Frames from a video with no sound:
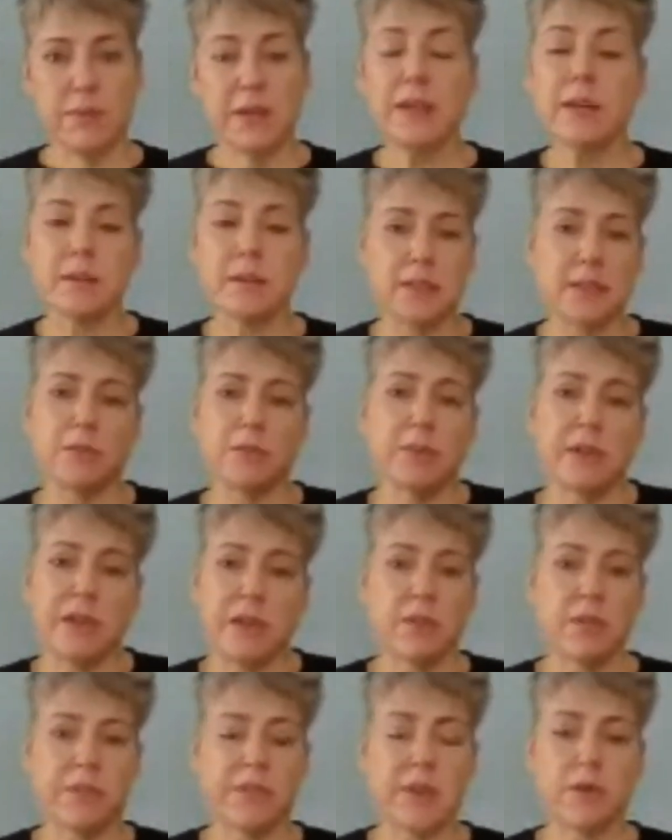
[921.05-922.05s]
because
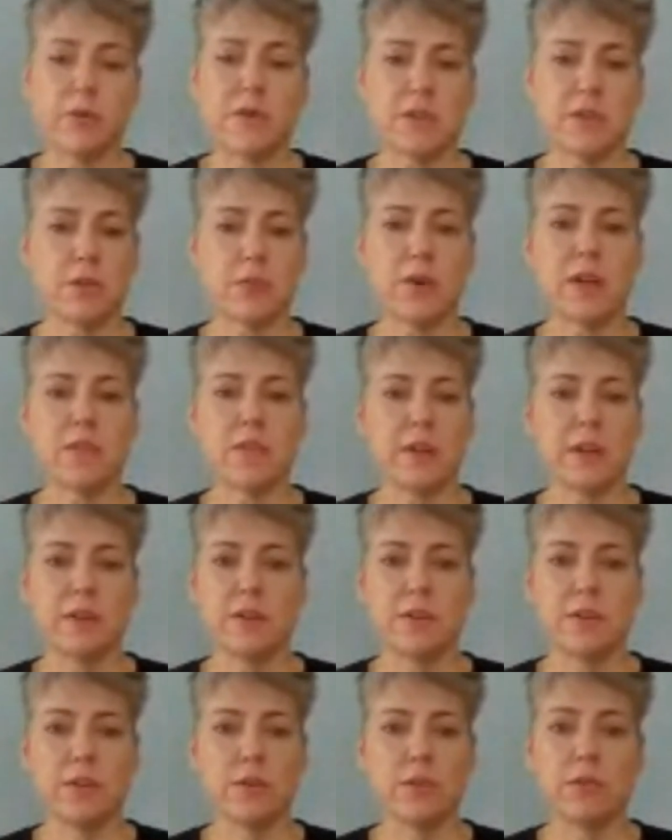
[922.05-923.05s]
everybody thought that was the right
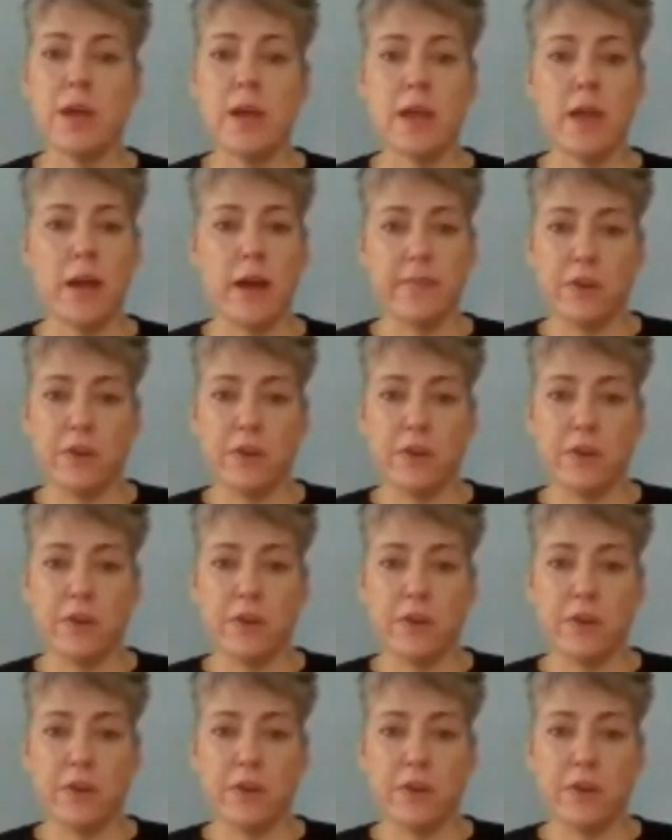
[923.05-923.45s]
thing to do.